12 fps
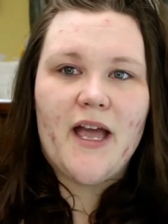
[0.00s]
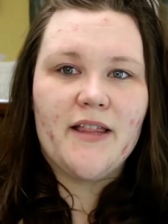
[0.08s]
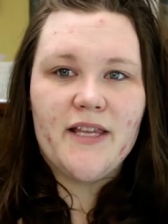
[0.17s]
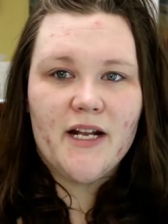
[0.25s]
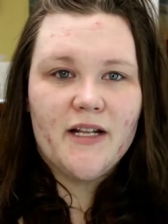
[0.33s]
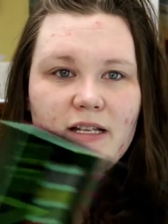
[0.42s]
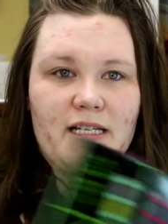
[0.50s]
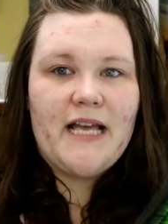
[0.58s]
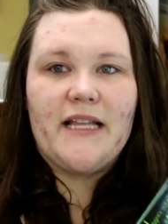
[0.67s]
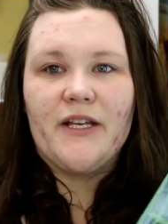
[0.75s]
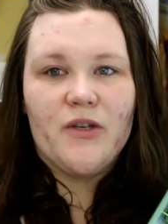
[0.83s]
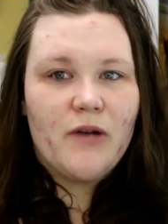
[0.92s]
At the end of the
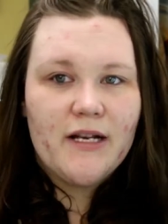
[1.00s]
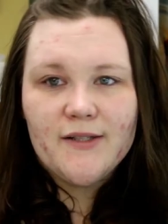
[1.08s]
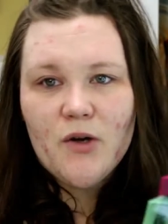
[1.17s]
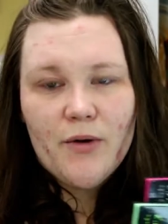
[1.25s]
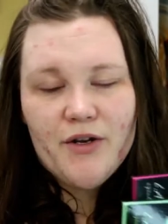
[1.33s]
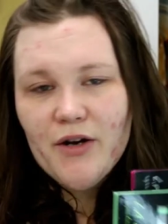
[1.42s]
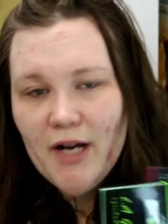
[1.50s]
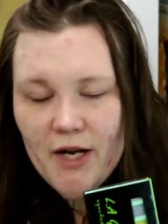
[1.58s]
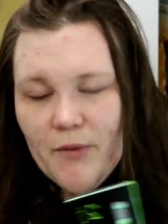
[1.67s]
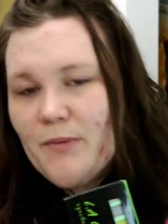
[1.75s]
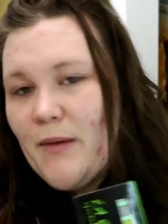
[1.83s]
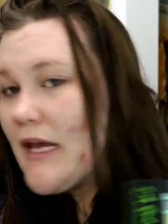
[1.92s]
day, like you guys know what you're
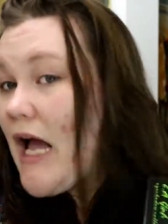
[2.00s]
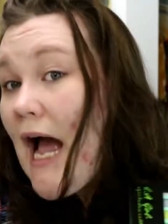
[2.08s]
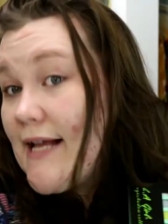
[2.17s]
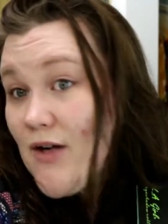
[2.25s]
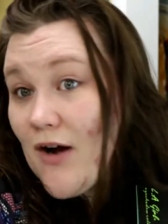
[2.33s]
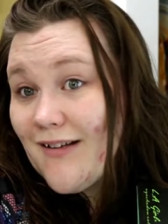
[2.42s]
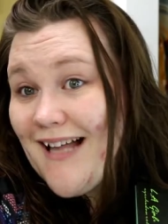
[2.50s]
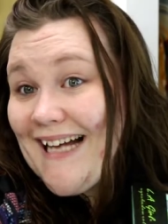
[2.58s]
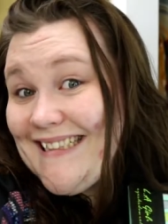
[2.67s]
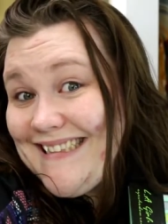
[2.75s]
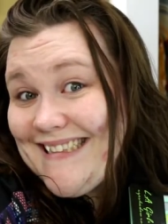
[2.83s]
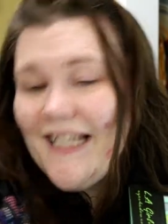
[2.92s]
getting with me. I I talk a lot.